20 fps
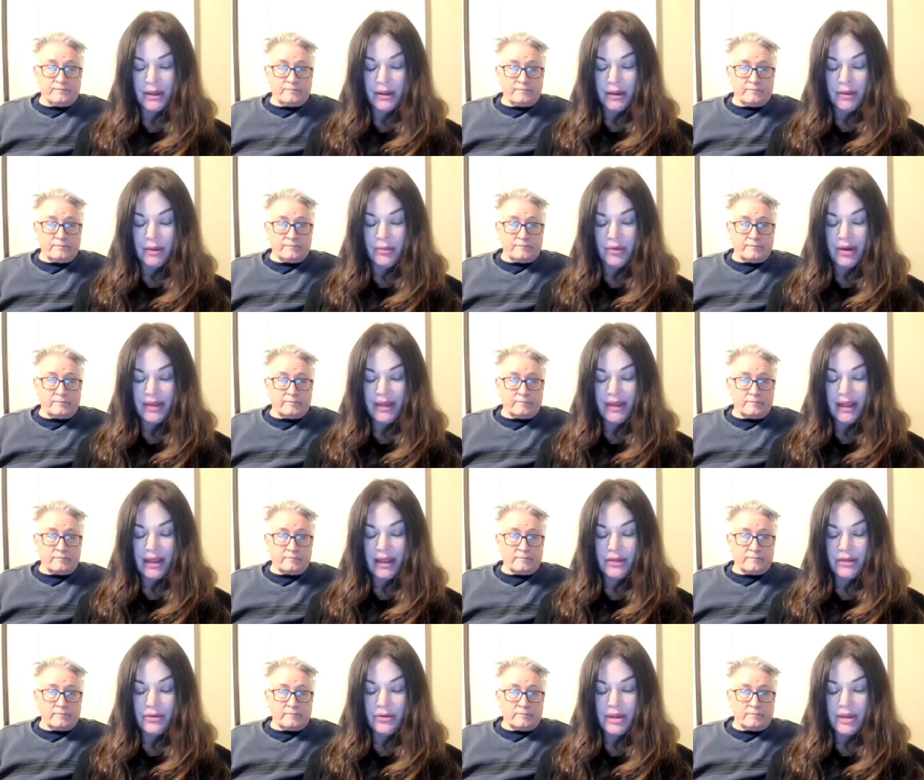Speaker 1: breathing in
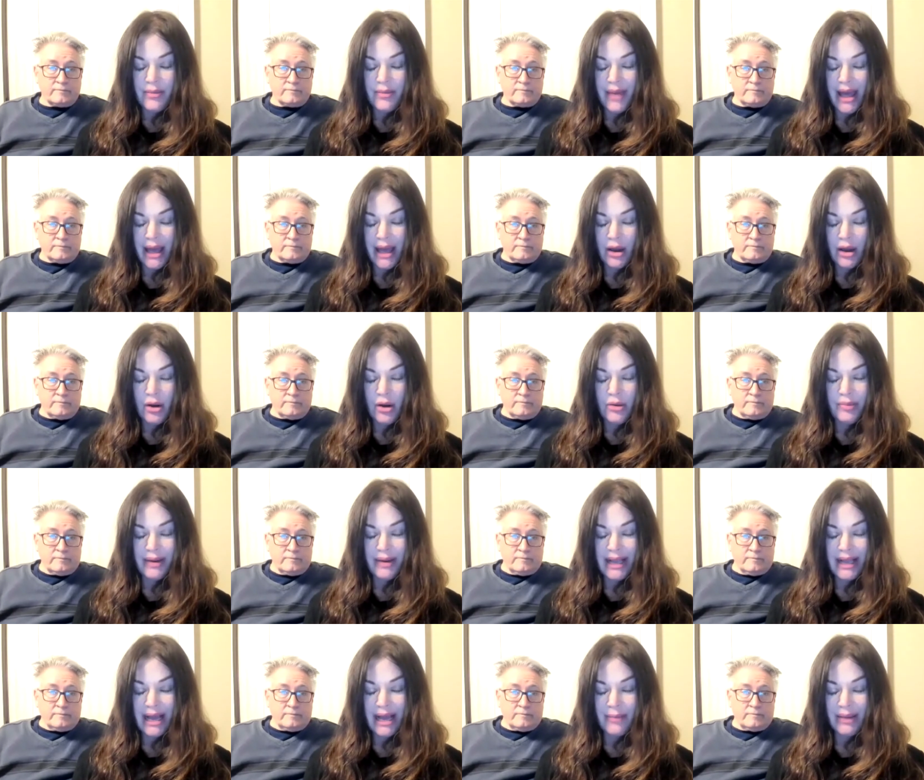through the back,
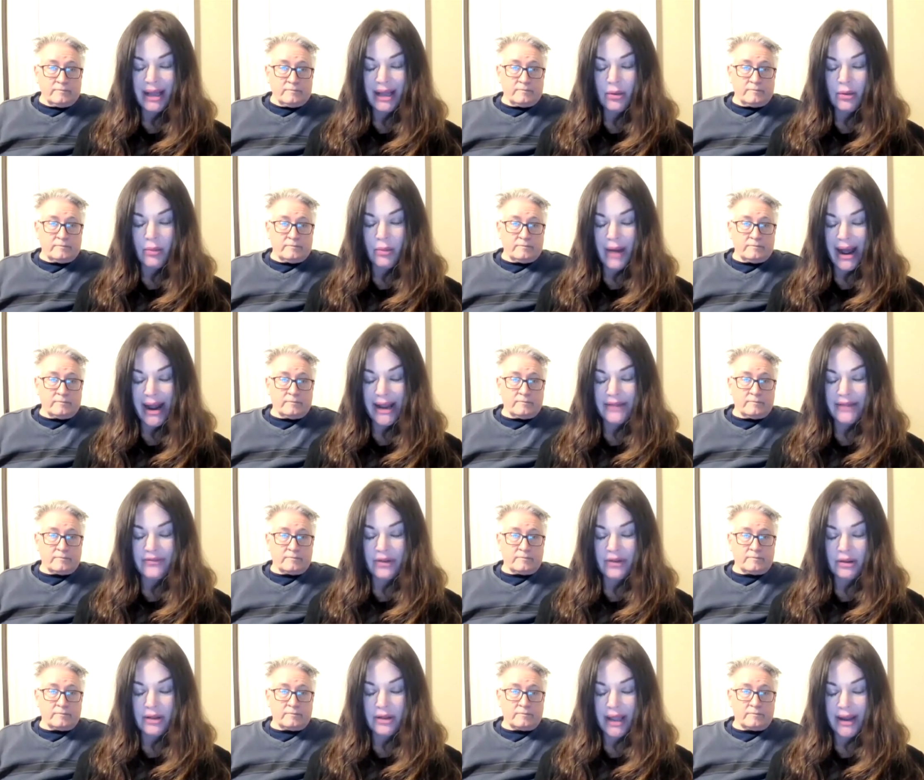opening up like a wide
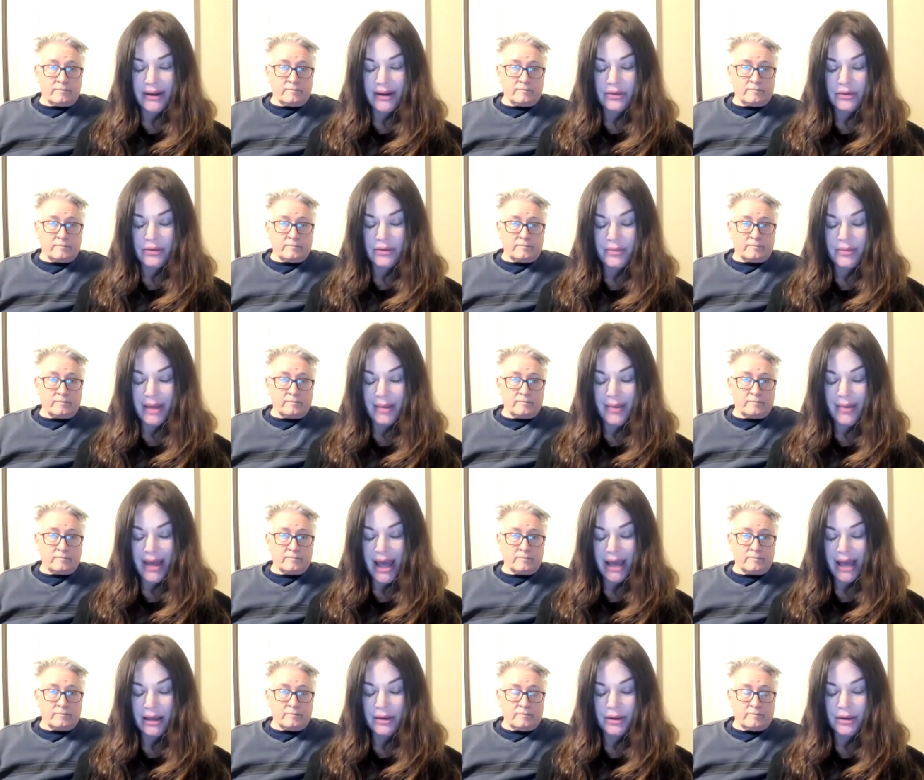volcano through my
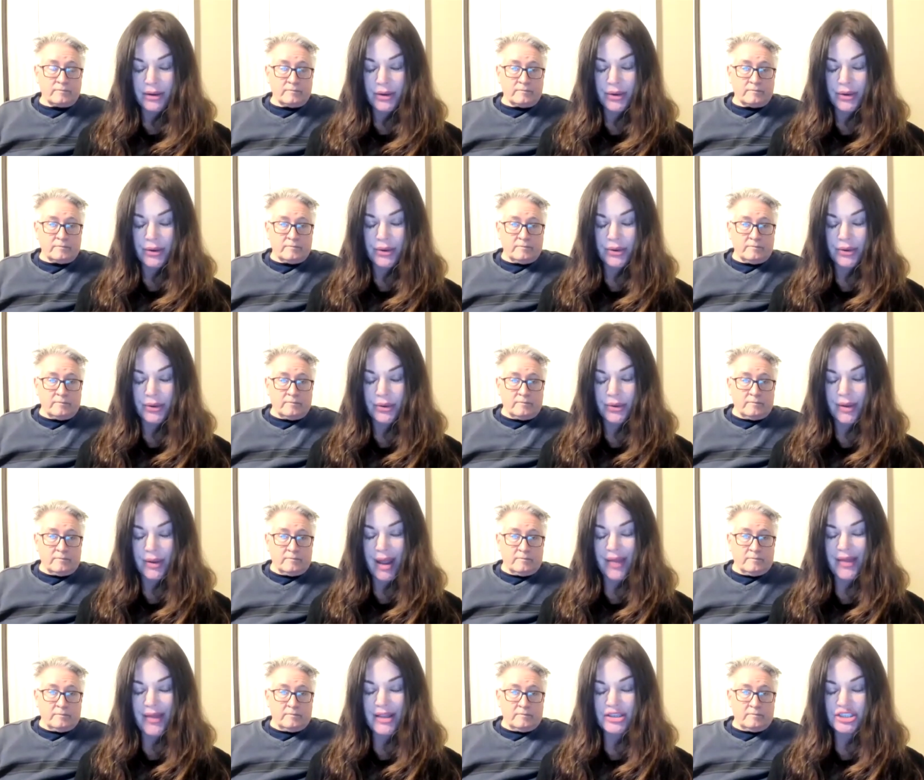back,
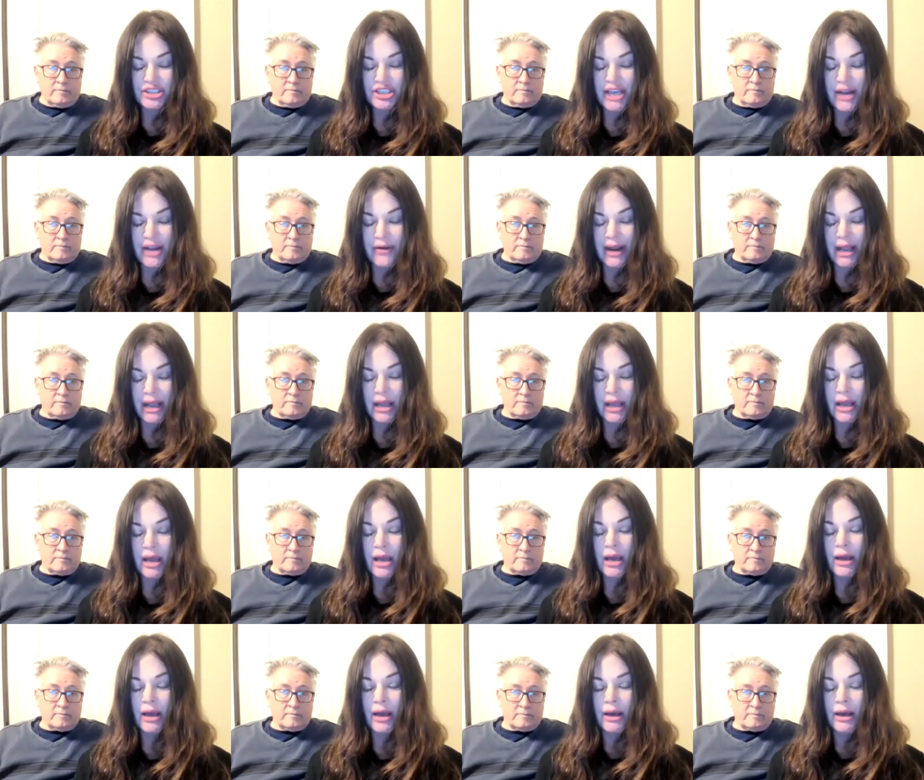and then sharing.
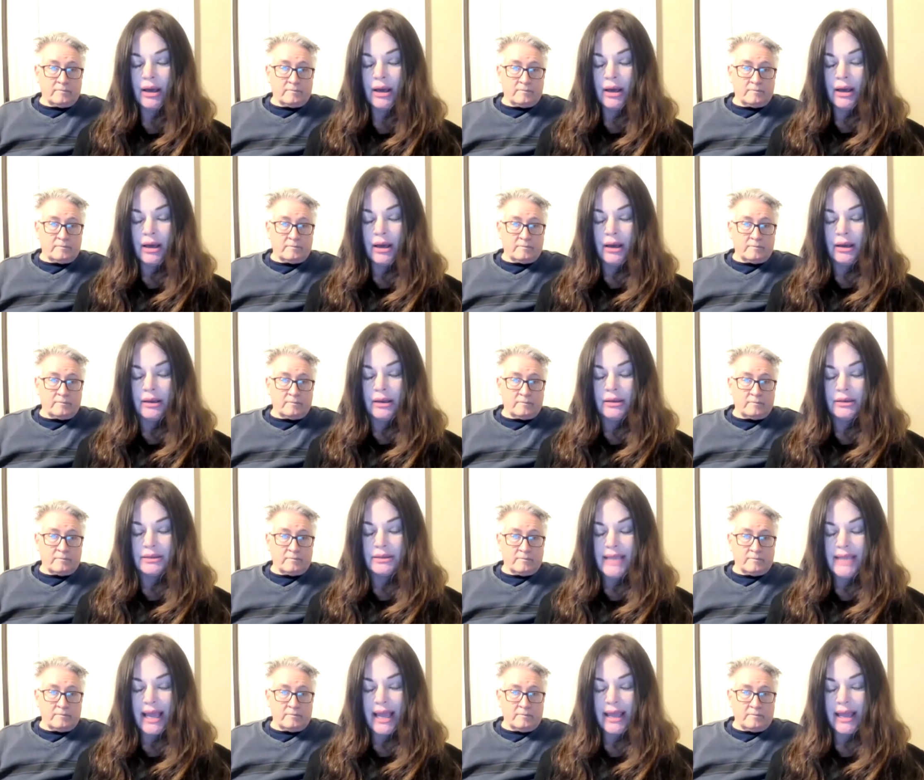
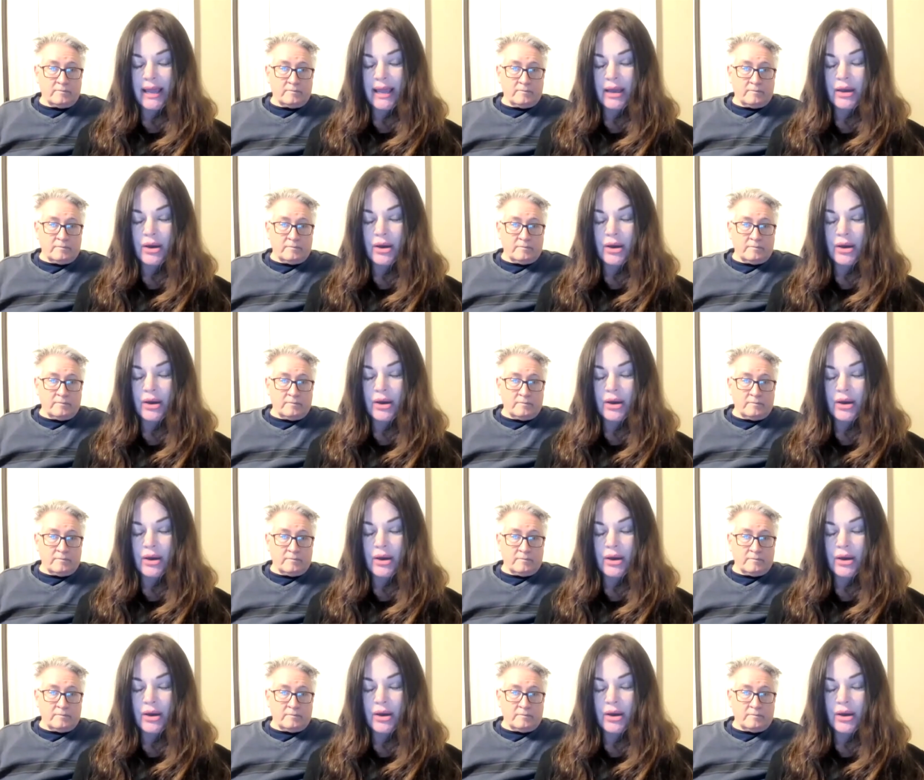Taking,